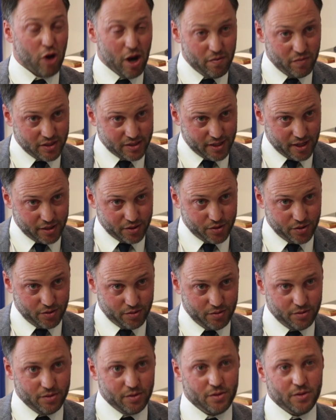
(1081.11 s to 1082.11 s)
private
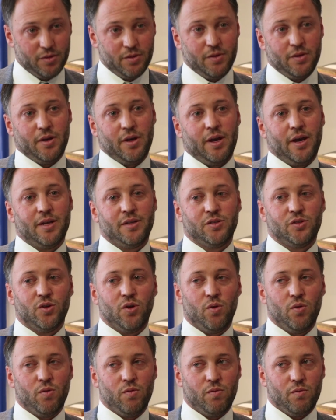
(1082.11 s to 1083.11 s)
sector. And
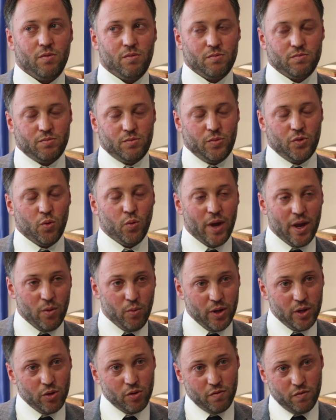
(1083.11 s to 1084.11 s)
so the way
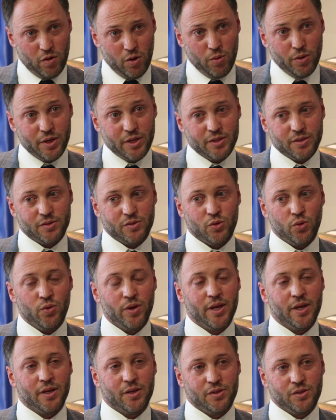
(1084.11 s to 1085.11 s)
we look forward is
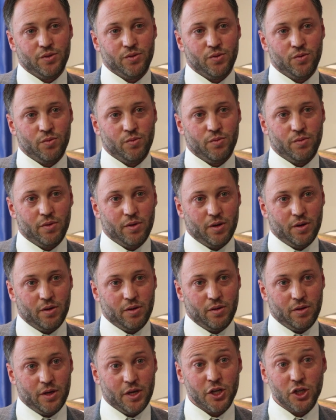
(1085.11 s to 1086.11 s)
tuning into
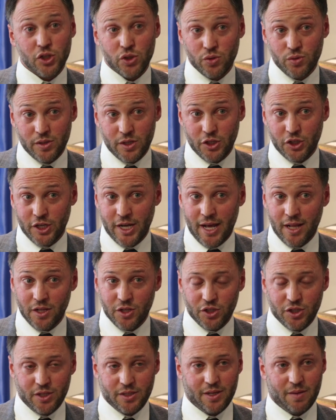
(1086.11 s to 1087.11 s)
the issues and
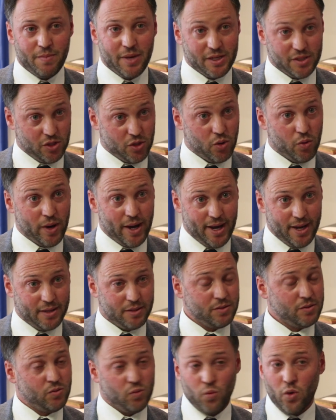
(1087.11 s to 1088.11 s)
challenges that Mexico
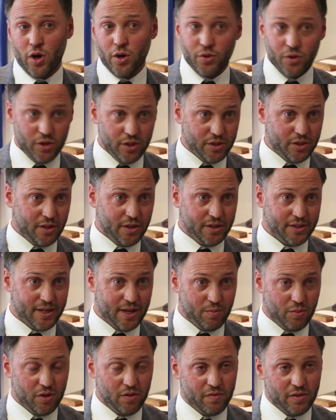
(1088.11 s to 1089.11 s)
has. Water is an
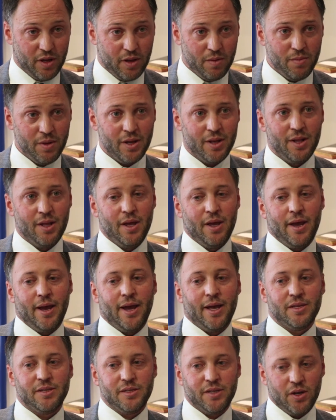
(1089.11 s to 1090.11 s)
example of them,
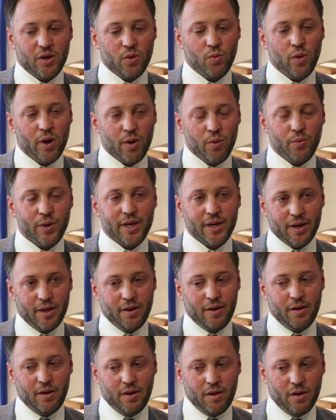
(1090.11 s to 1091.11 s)
and seeing where we
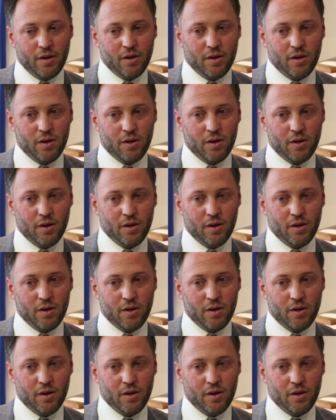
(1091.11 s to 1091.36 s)
can